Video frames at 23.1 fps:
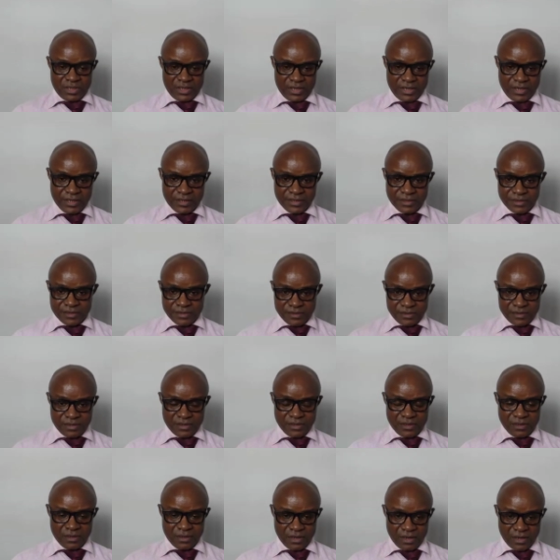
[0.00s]
in
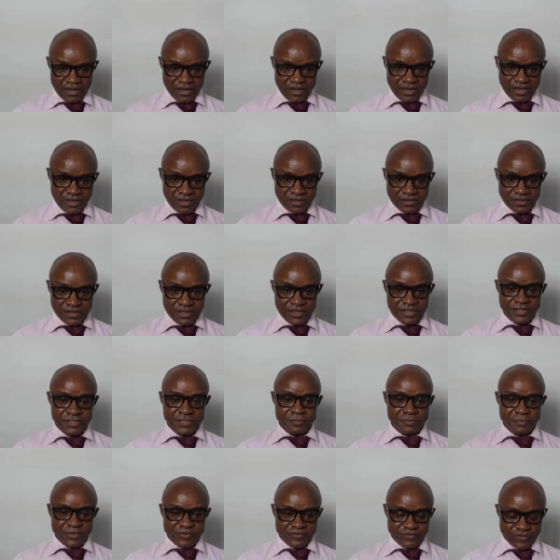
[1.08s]
the
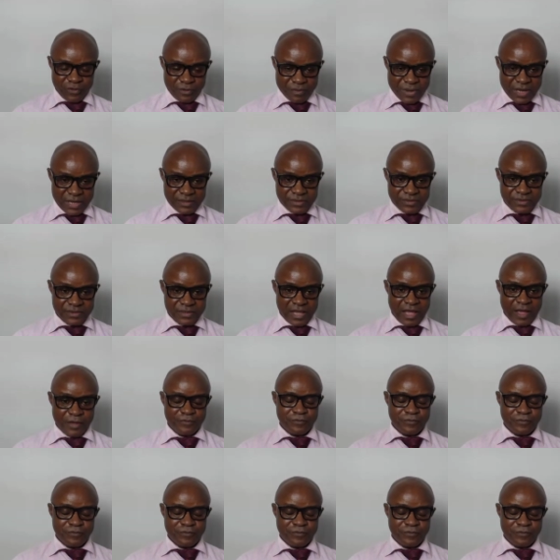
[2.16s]
performance.